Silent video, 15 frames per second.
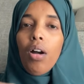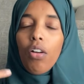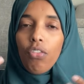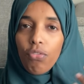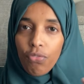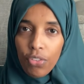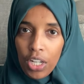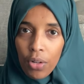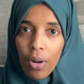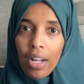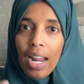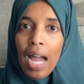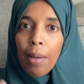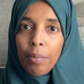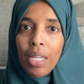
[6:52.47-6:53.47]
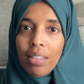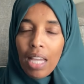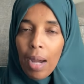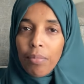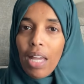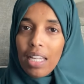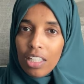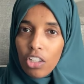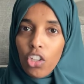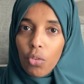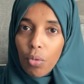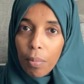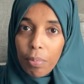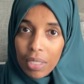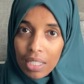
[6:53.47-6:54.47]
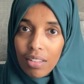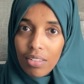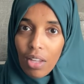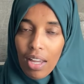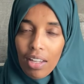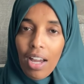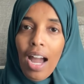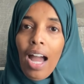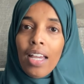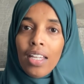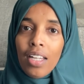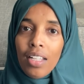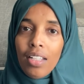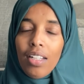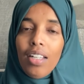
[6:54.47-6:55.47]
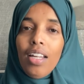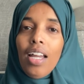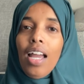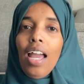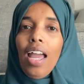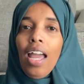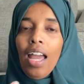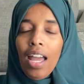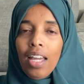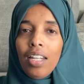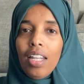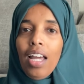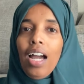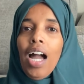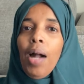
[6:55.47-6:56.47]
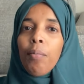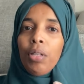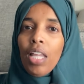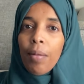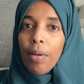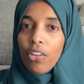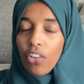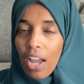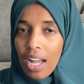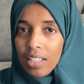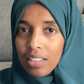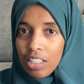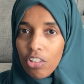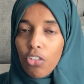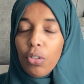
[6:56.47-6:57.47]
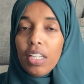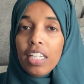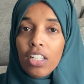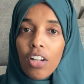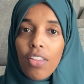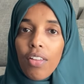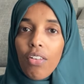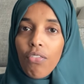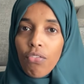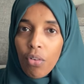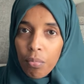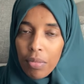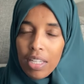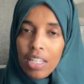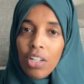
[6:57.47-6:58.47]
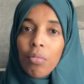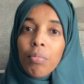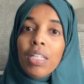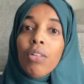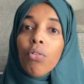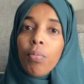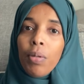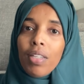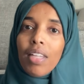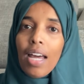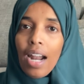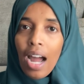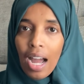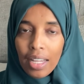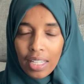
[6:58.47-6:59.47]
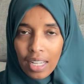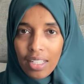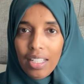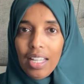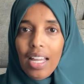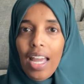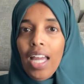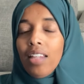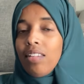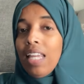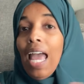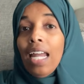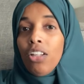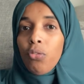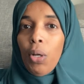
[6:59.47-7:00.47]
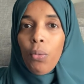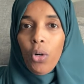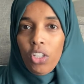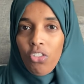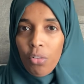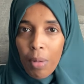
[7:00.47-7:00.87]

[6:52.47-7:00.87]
figure out how many times I need to repeat the ayah and how many times my child needs to hear me repeat that ayah. And 10 is what works for my